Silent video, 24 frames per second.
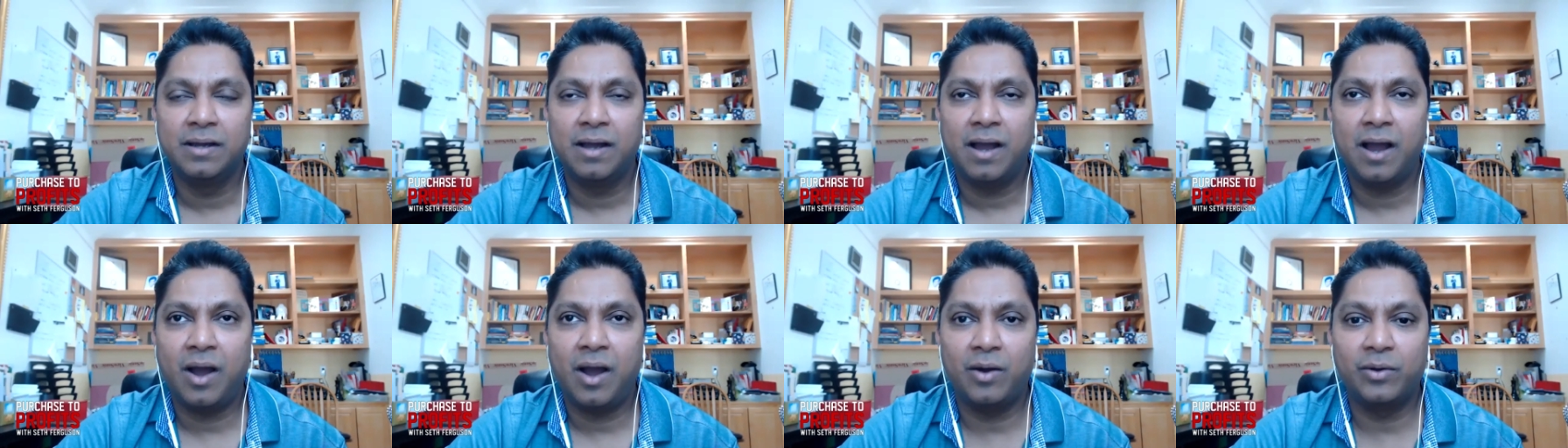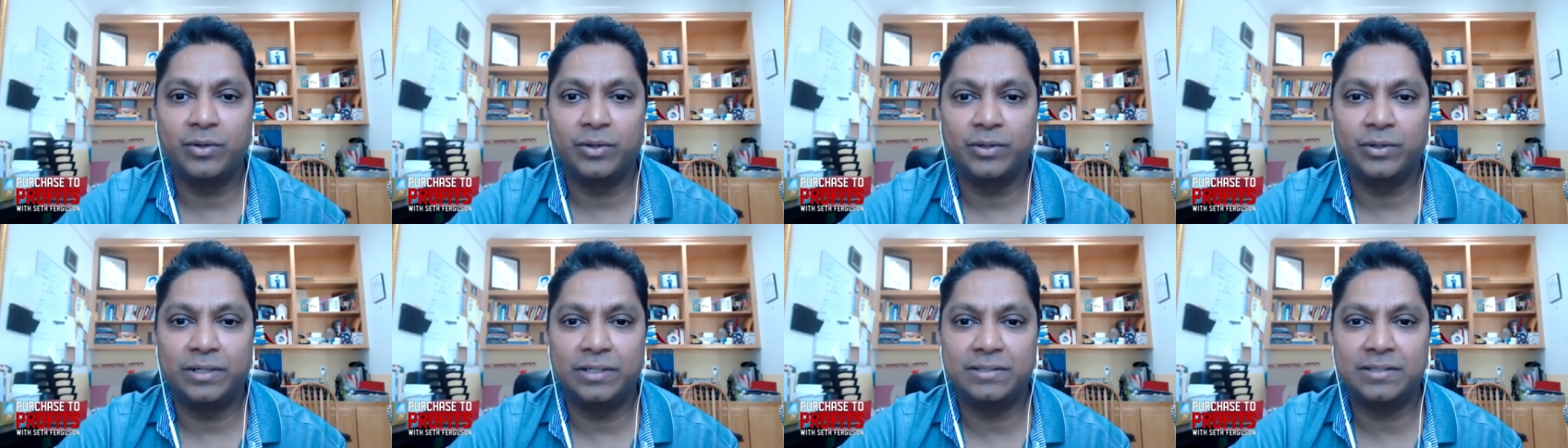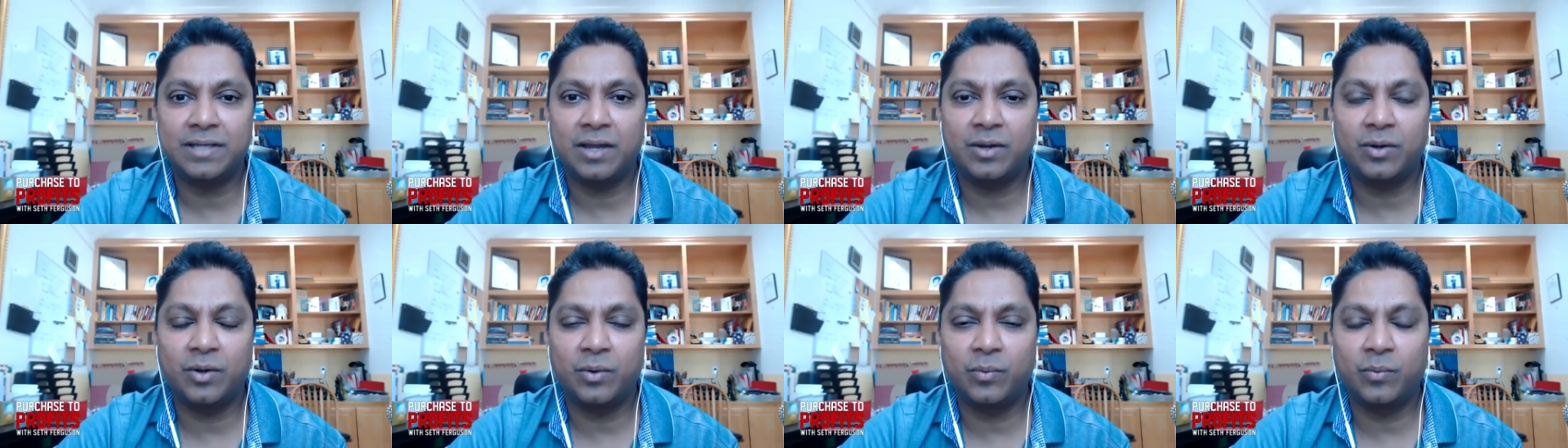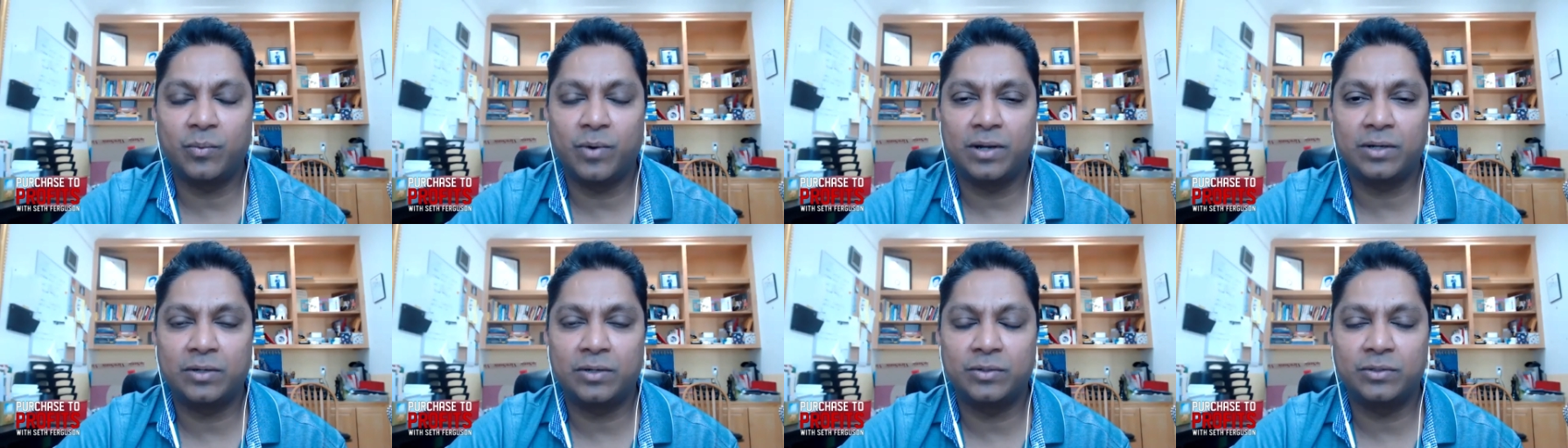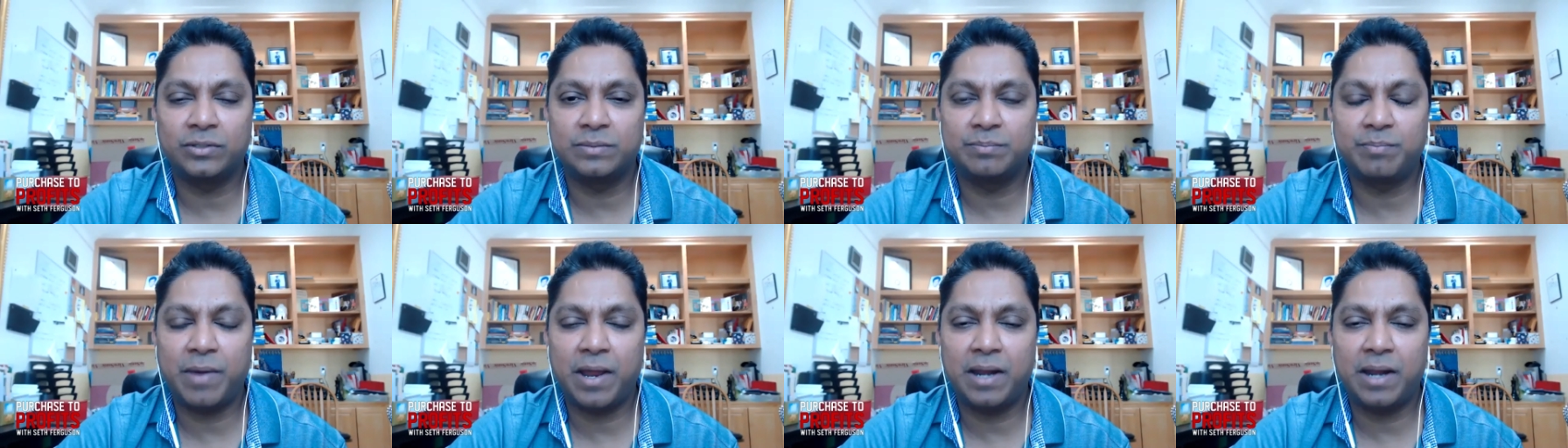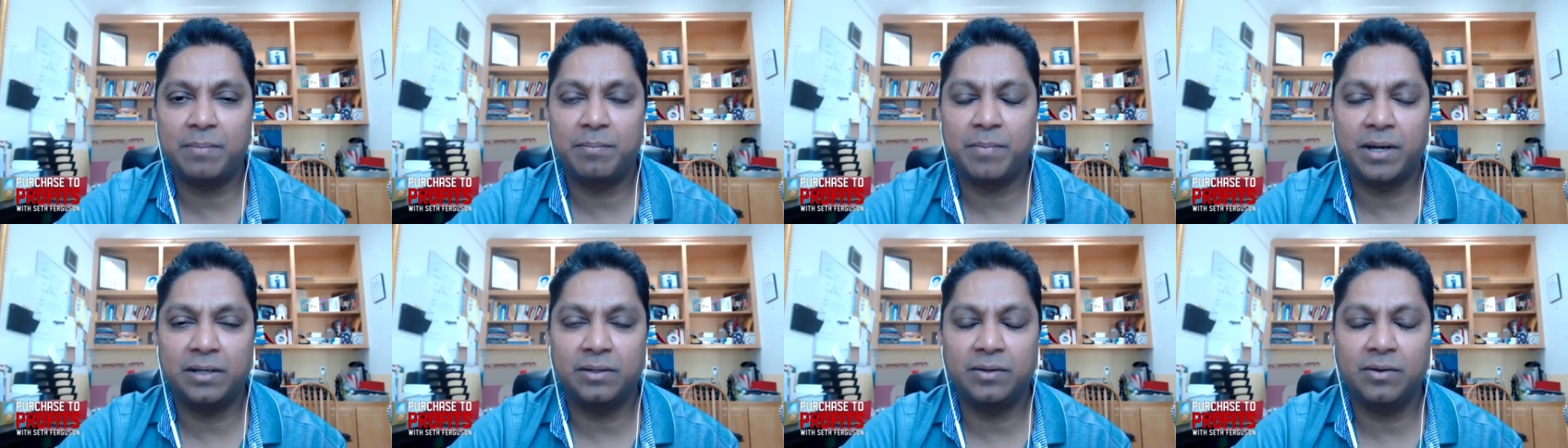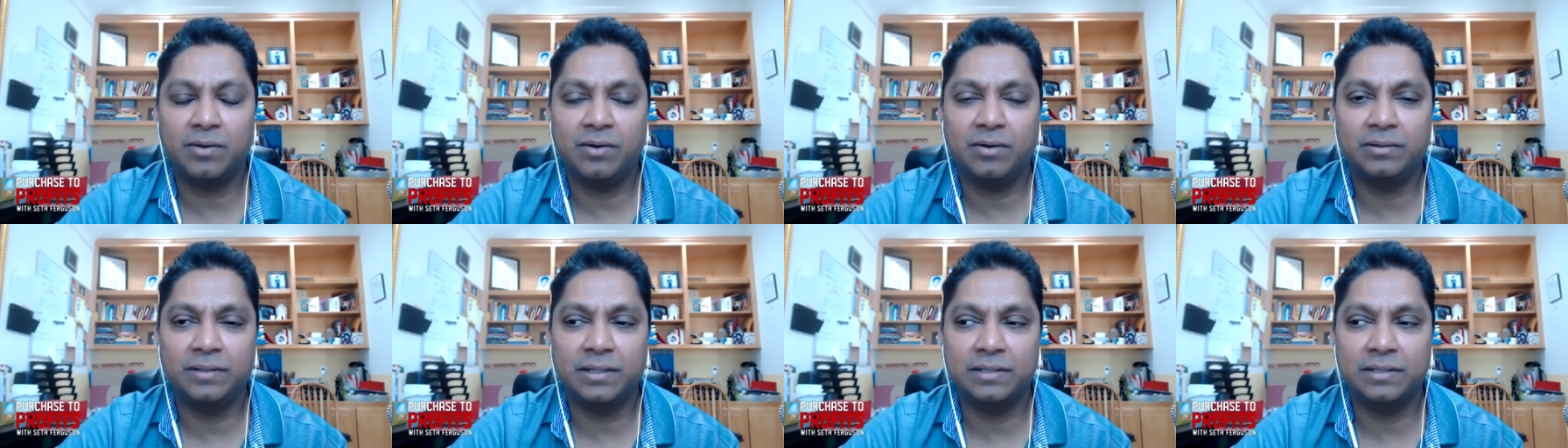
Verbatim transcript: How do you decide on what to spend money on?